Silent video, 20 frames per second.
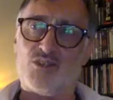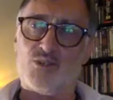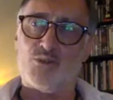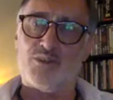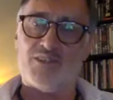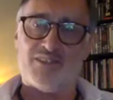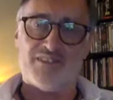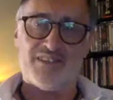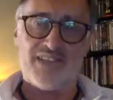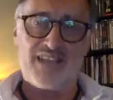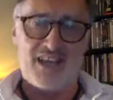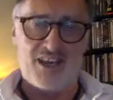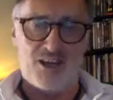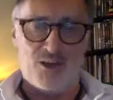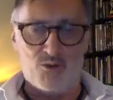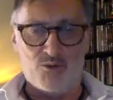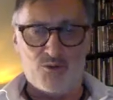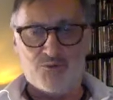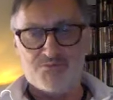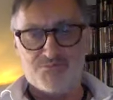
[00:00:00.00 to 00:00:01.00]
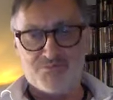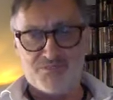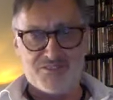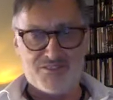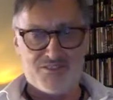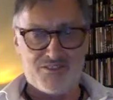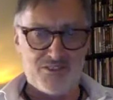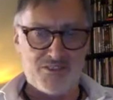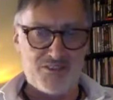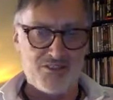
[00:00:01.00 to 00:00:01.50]
to it now,
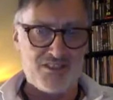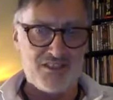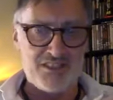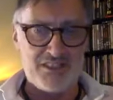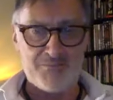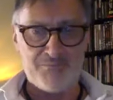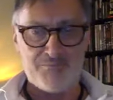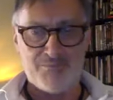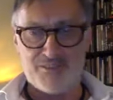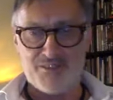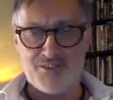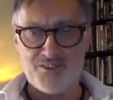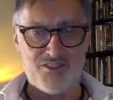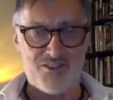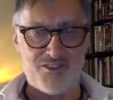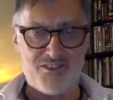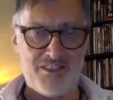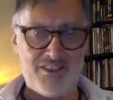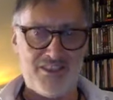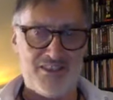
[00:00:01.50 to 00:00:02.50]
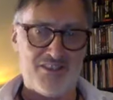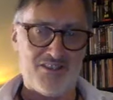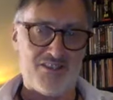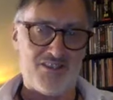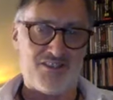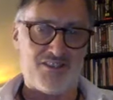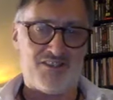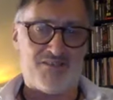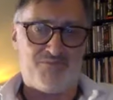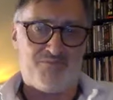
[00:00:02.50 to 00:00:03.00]
thirty plus
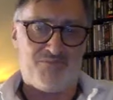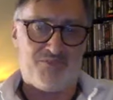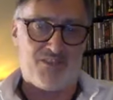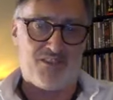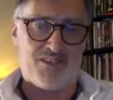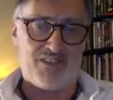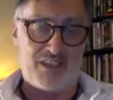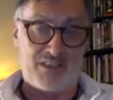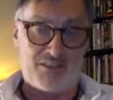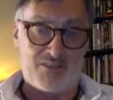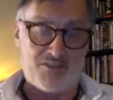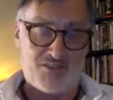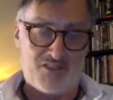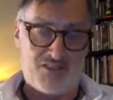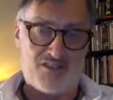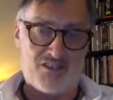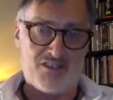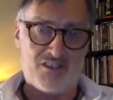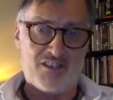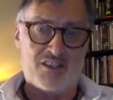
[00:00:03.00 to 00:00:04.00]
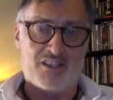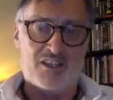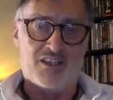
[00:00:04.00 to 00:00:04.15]
years since.